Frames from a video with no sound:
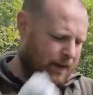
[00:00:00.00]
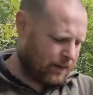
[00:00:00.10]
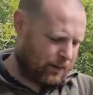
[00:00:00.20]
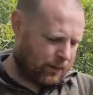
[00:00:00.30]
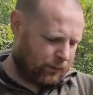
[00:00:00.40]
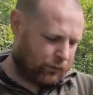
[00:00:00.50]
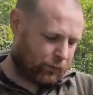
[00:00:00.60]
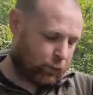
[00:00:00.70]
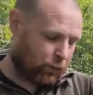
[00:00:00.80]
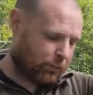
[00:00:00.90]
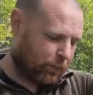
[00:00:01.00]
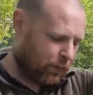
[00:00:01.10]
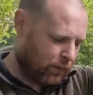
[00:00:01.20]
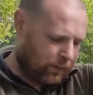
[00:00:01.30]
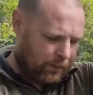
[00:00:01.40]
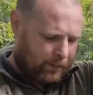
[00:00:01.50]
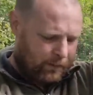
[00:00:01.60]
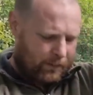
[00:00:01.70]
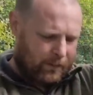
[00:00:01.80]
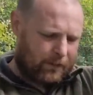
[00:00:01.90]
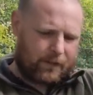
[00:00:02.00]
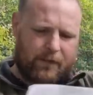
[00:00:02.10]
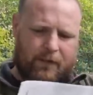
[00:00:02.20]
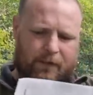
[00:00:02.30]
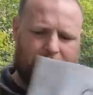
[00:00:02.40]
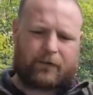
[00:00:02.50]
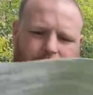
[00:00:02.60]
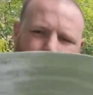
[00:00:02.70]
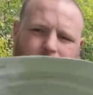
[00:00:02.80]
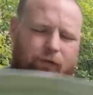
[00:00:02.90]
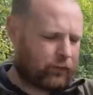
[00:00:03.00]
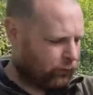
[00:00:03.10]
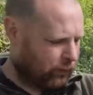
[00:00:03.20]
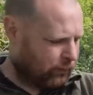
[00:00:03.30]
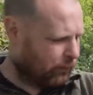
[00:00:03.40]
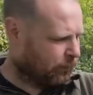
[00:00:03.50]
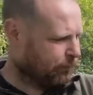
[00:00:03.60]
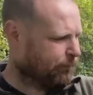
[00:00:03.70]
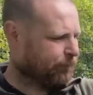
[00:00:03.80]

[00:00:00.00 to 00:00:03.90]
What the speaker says: there, just one pole. Get some instructions.